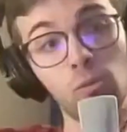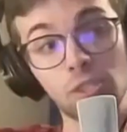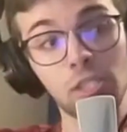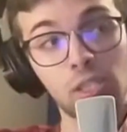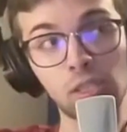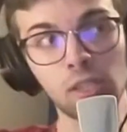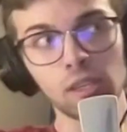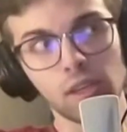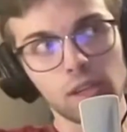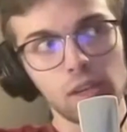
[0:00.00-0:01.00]
was the
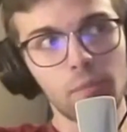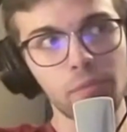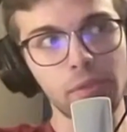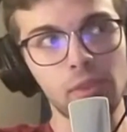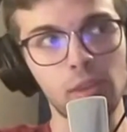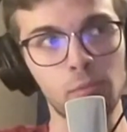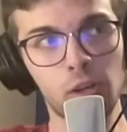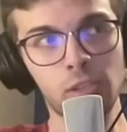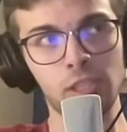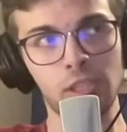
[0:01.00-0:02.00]

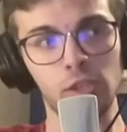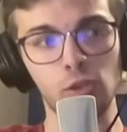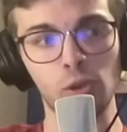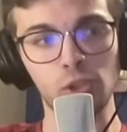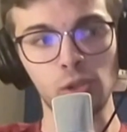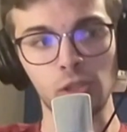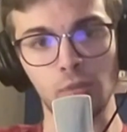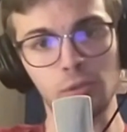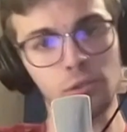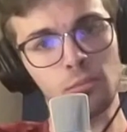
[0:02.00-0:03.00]
person that George looked
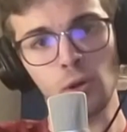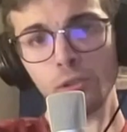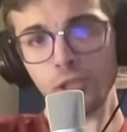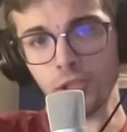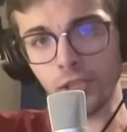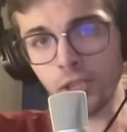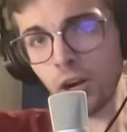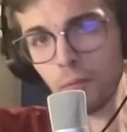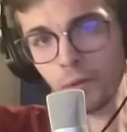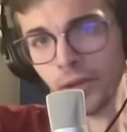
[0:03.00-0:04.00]
up to the most as a
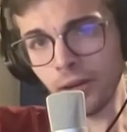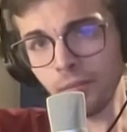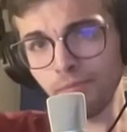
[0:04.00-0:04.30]
guitar player.